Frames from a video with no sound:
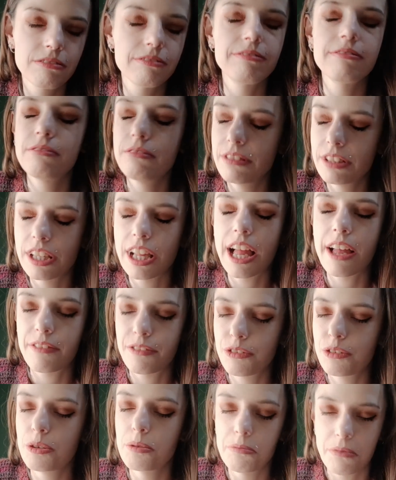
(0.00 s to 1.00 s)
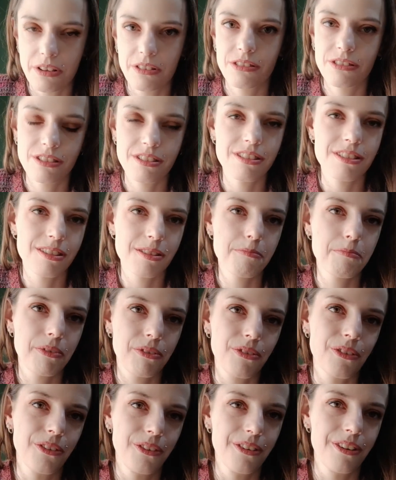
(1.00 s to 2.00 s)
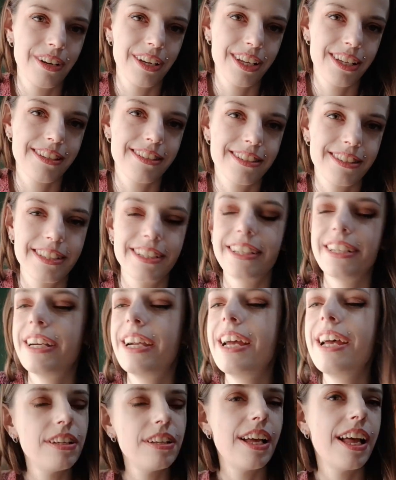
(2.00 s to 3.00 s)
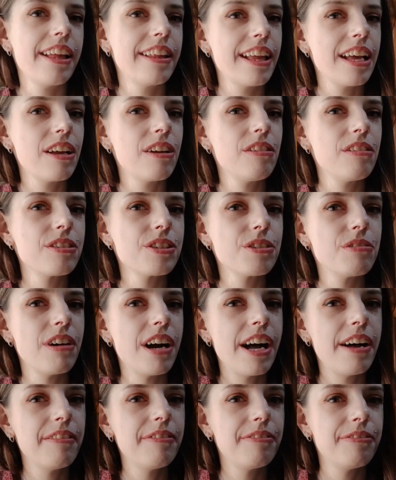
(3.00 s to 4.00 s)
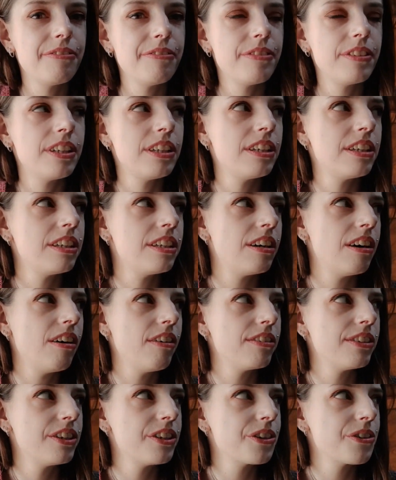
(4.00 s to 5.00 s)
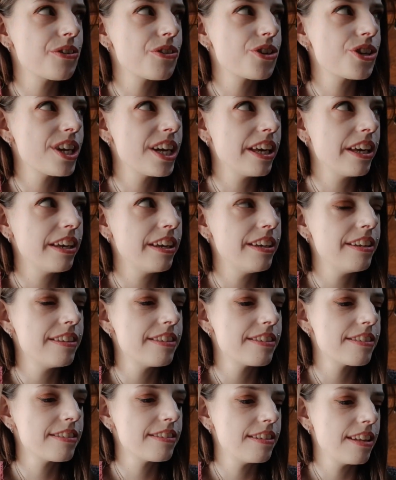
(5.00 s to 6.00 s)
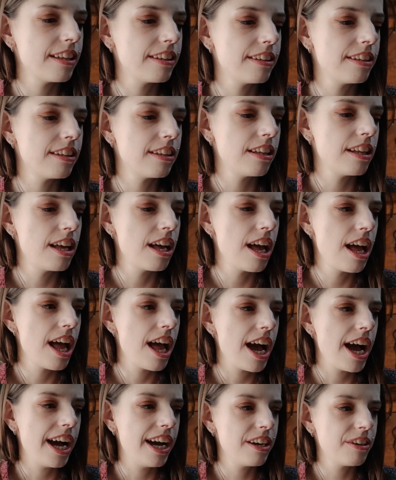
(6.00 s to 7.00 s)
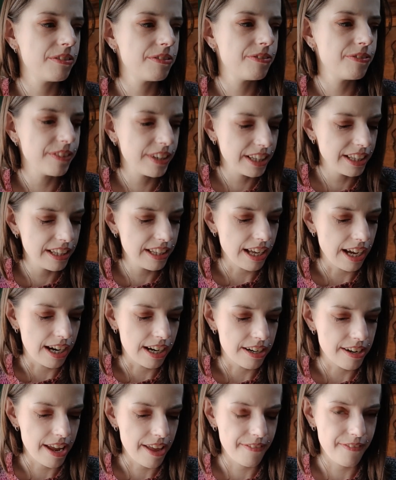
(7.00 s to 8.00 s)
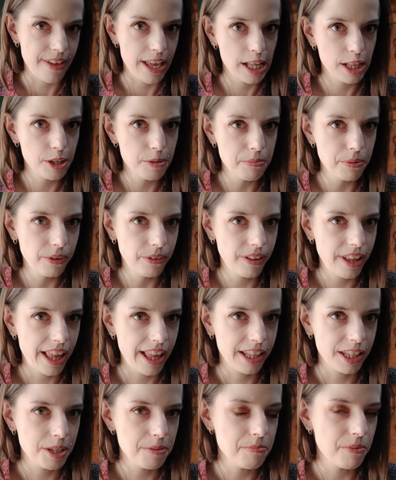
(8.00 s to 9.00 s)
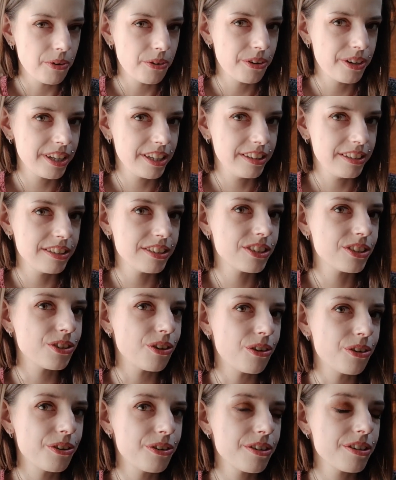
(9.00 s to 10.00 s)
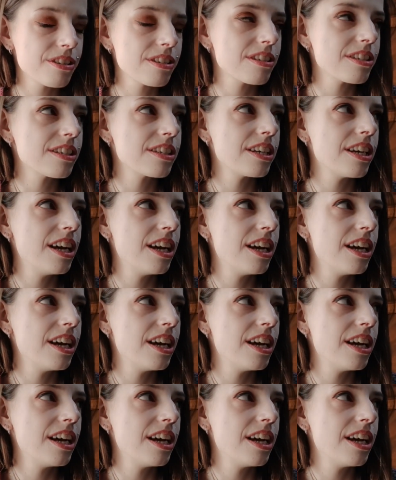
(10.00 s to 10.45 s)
We'll have 2 months before Easter. And I also have other crochet kits that I don't think are available anymore in the stores,